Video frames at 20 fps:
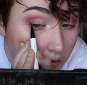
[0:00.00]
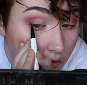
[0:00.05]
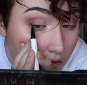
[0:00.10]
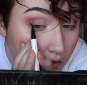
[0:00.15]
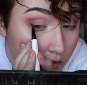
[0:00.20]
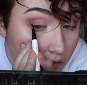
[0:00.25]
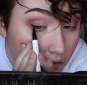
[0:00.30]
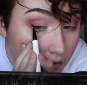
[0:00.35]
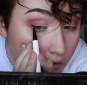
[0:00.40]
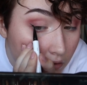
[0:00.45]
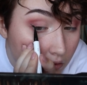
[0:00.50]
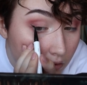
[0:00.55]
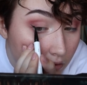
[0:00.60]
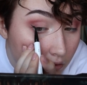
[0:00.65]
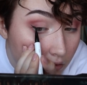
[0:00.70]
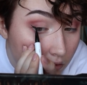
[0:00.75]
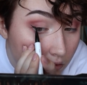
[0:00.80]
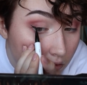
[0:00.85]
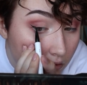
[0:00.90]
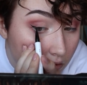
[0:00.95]

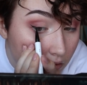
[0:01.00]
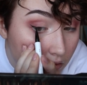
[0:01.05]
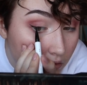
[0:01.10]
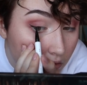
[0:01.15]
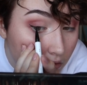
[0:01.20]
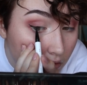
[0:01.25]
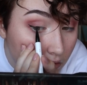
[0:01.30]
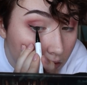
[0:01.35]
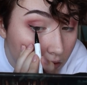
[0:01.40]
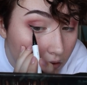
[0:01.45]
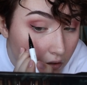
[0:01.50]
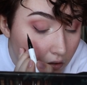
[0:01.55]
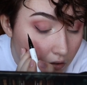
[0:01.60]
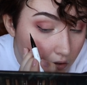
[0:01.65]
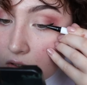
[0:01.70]
Nobody speaks.